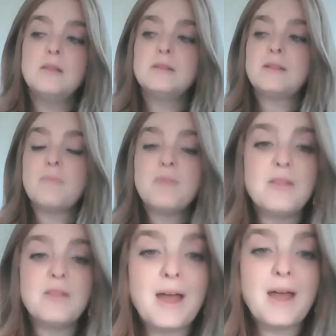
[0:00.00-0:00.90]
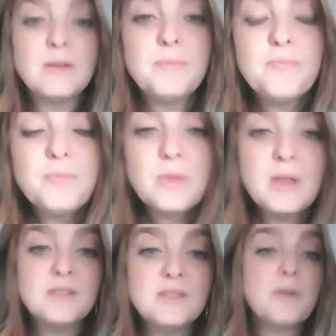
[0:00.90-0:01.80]
something that
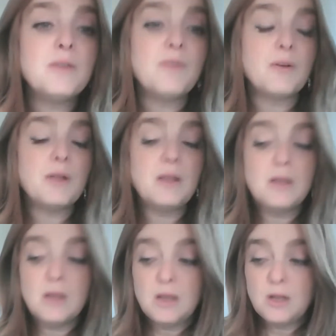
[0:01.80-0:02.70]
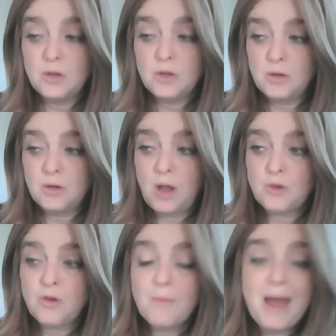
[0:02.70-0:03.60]
is very, very uh,
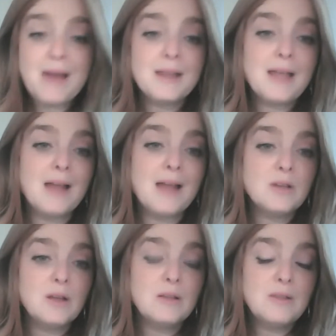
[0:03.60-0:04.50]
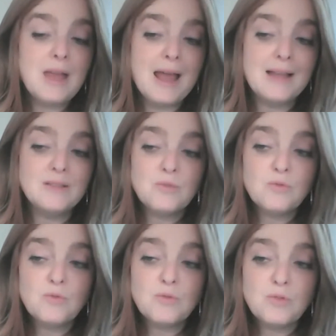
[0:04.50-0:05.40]
traumatic and and
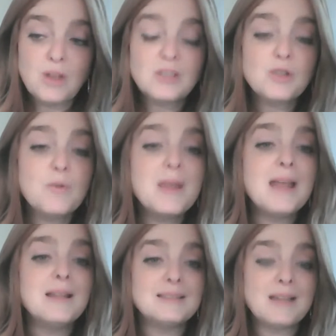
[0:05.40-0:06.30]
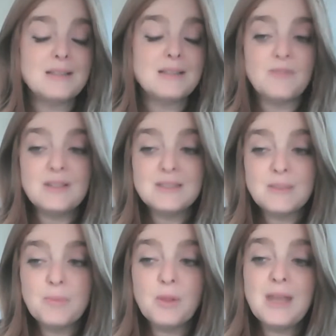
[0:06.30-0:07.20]
does create a sense of
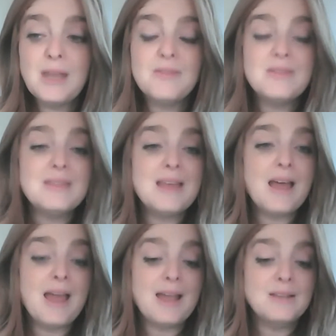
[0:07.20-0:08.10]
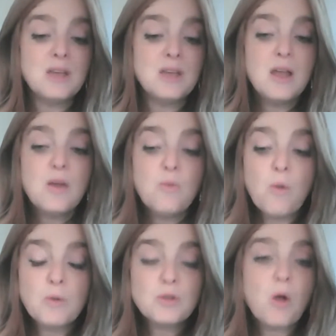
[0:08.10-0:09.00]
instability. And, and
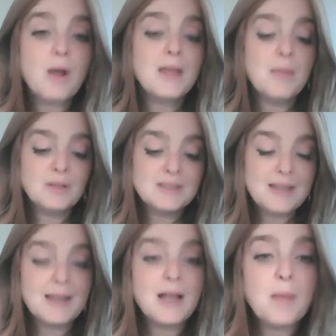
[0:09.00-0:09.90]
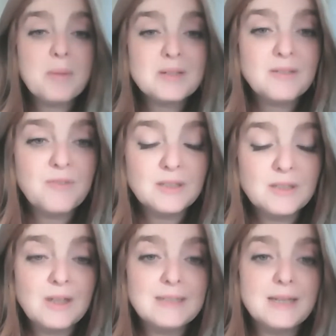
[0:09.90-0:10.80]
when we're talking about setting up a
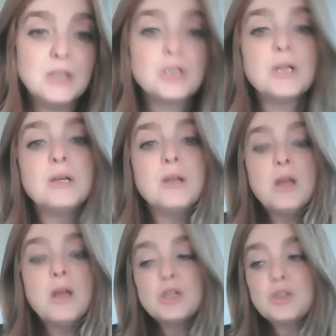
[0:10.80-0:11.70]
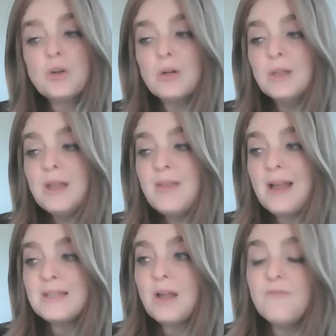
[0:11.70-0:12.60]
civilization, certainly
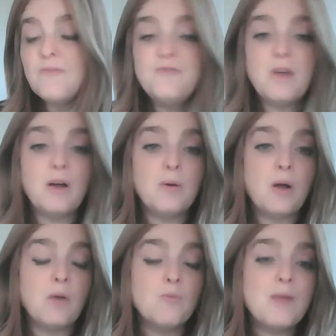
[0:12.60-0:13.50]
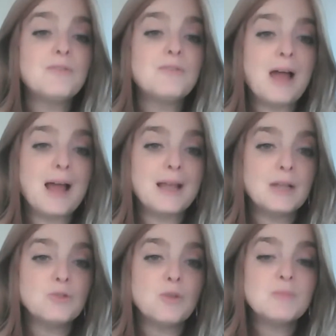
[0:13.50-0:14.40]
that's a, a, a red flag
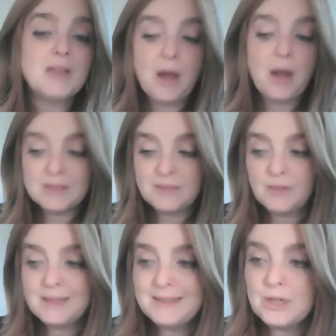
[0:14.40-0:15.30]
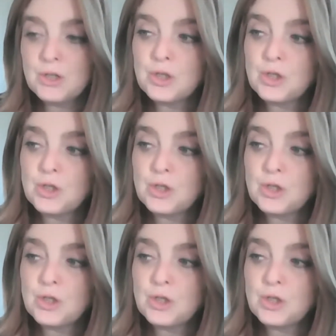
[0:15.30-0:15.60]
in terms of how a civilization